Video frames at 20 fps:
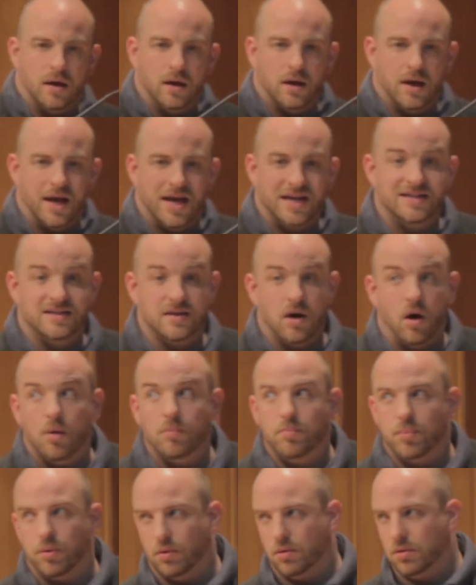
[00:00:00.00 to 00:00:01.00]

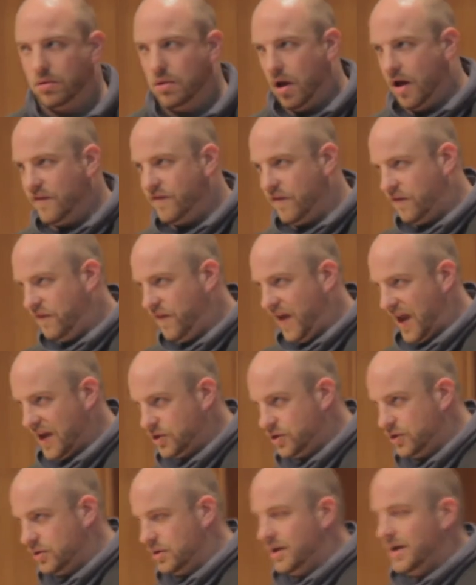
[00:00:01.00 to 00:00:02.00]
example of a
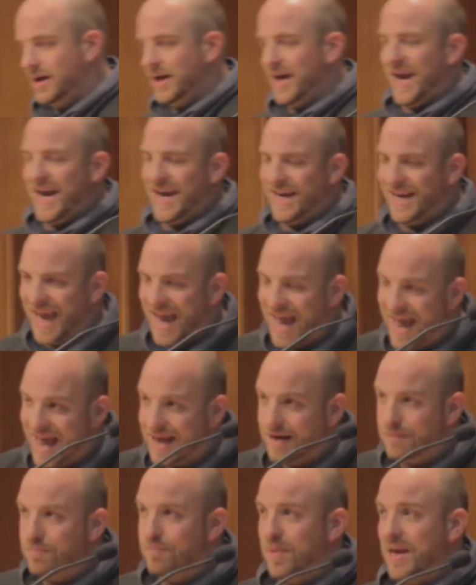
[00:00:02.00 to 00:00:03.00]
fish. It
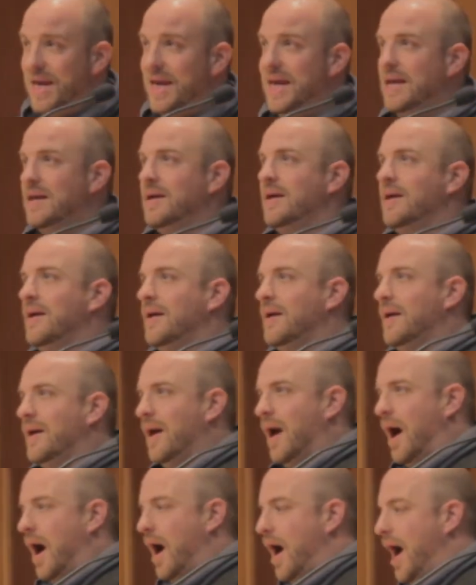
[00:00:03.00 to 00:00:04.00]
can be
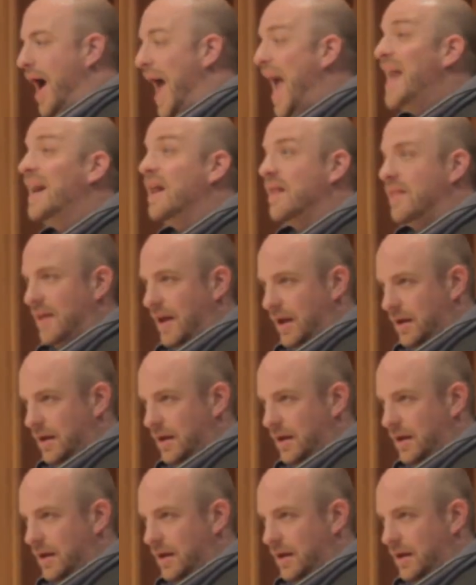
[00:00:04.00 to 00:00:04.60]
anything.